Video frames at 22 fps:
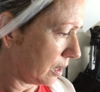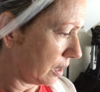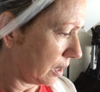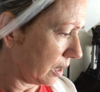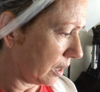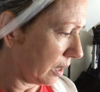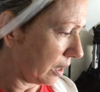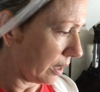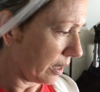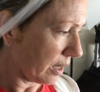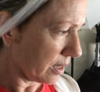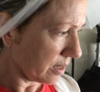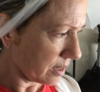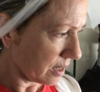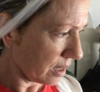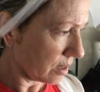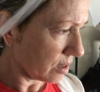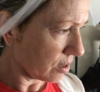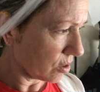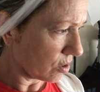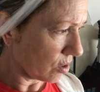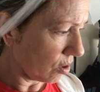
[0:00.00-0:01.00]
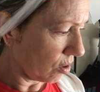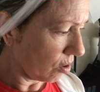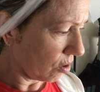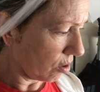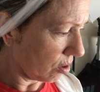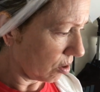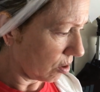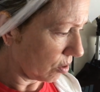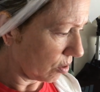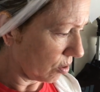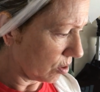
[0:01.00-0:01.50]
And I guess that's
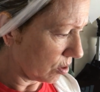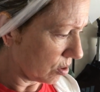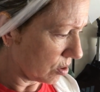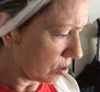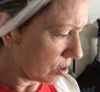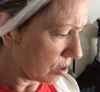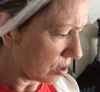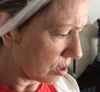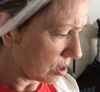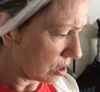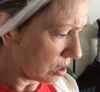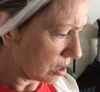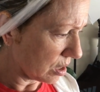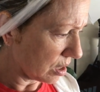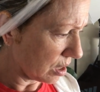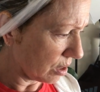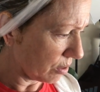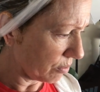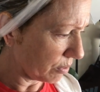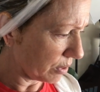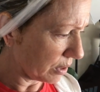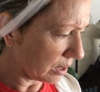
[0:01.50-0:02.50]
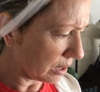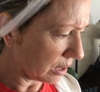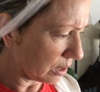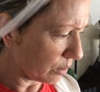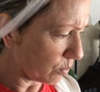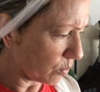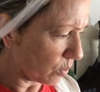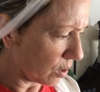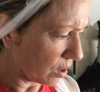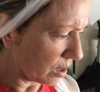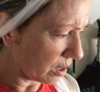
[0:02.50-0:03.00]
all I really
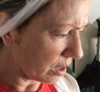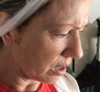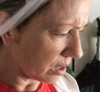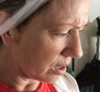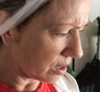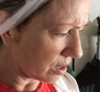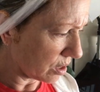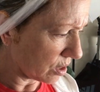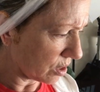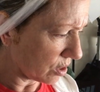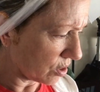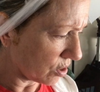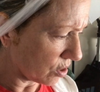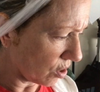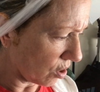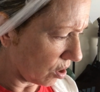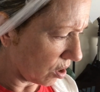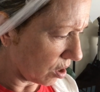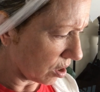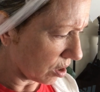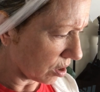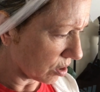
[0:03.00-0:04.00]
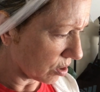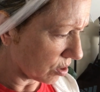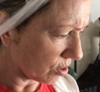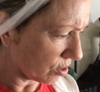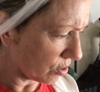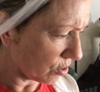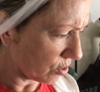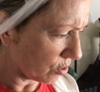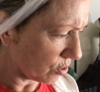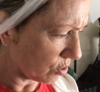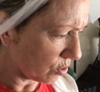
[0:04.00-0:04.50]
wanted to talk
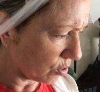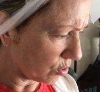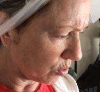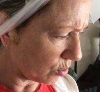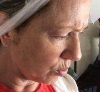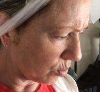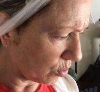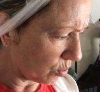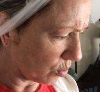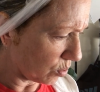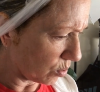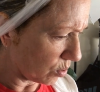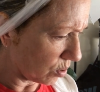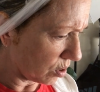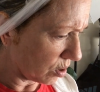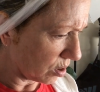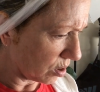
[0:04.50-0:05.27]
to